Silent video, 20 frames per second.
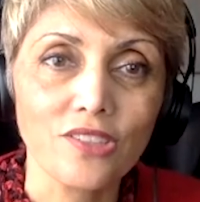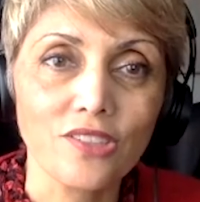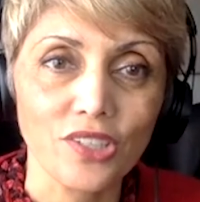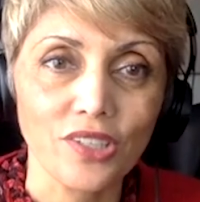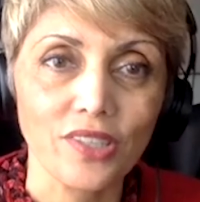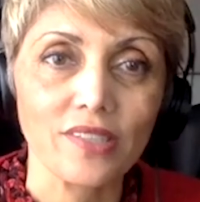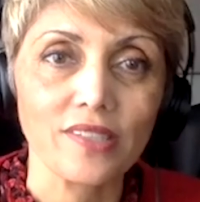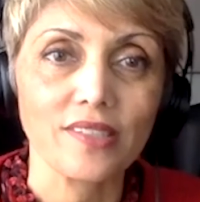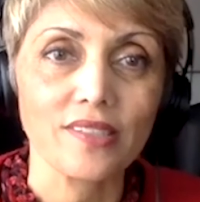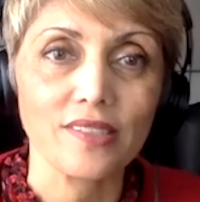
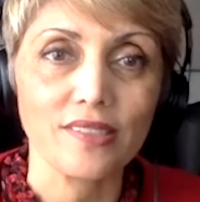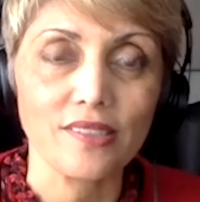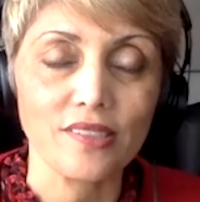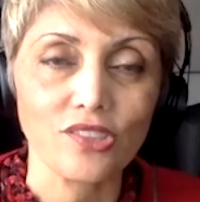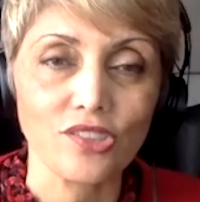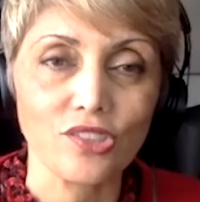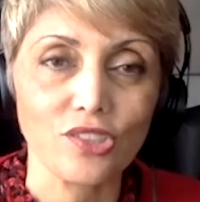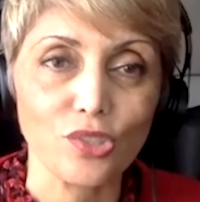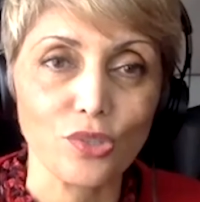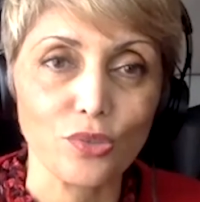took this
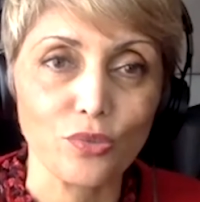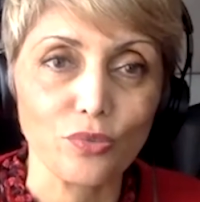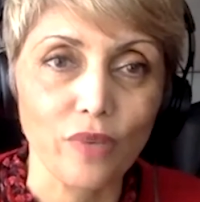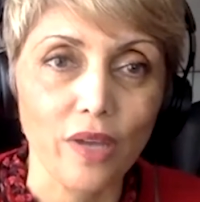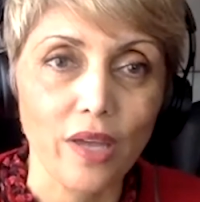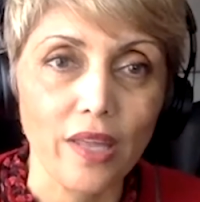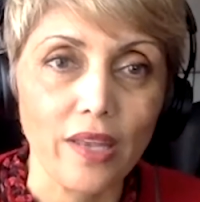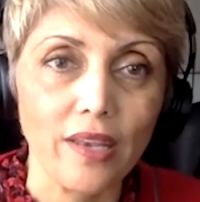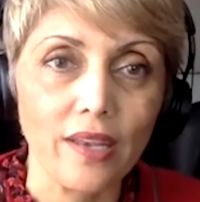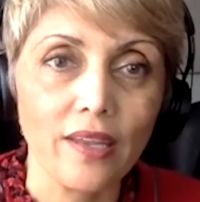decision to
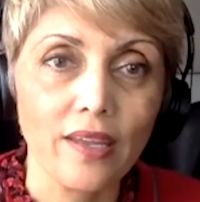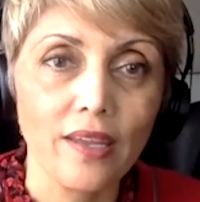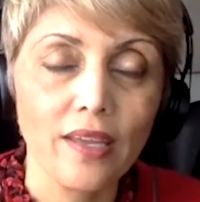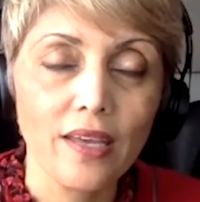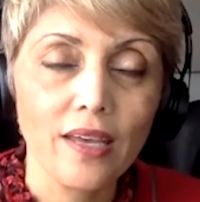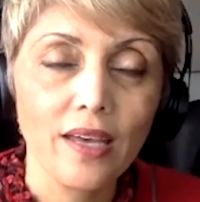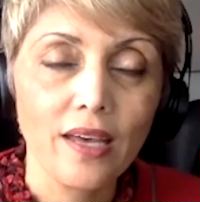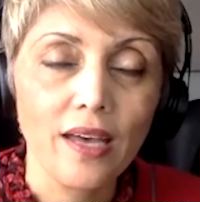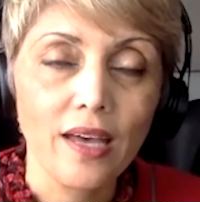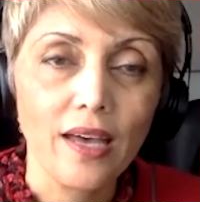run,
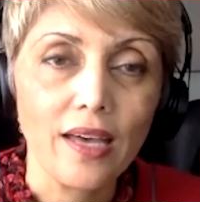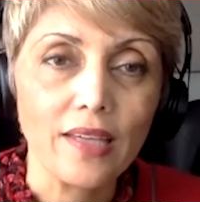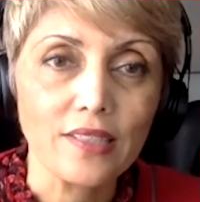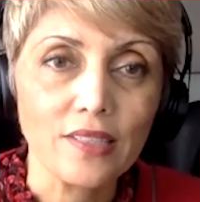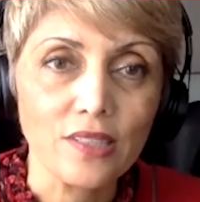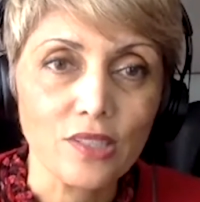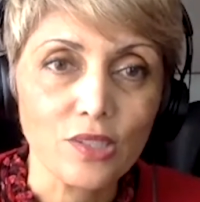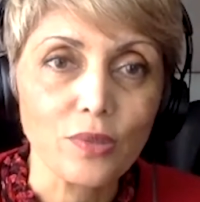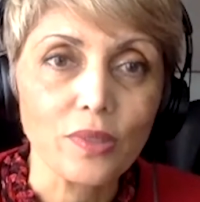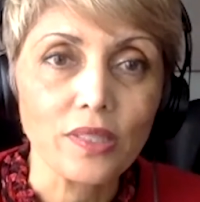I
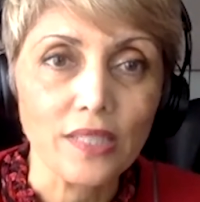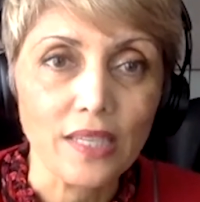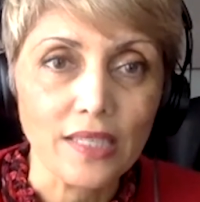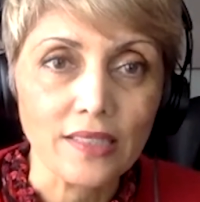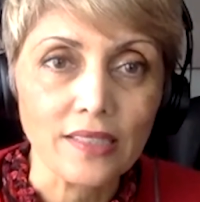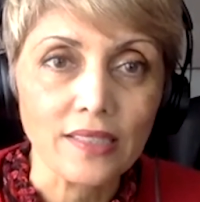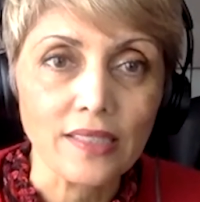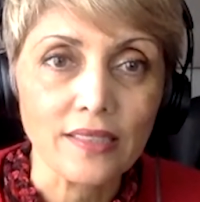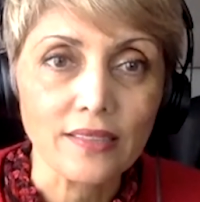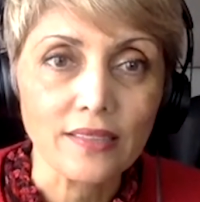didn't do it
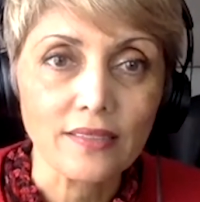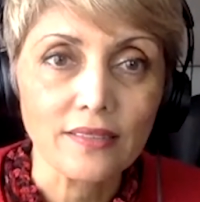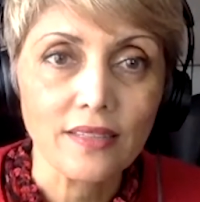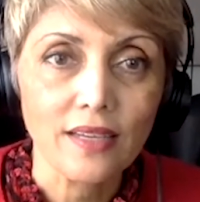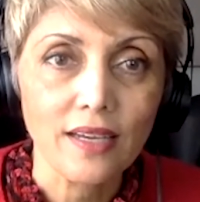lightly.